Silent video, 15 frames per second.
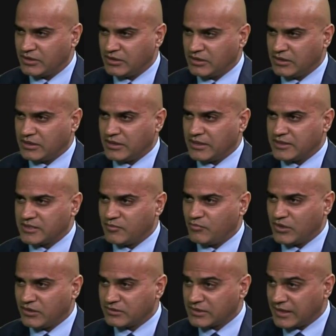It's a
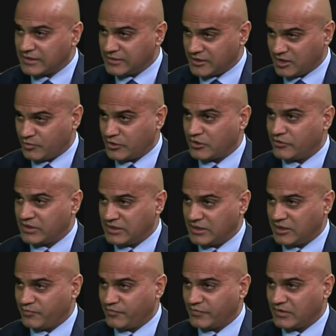multidisciplinary team,
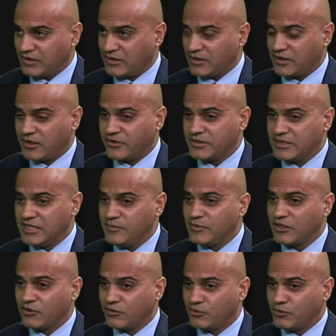and our team
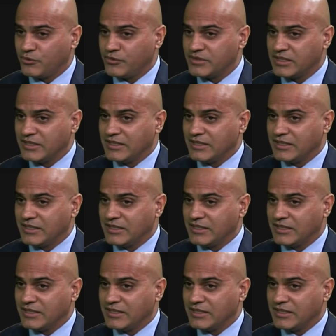includes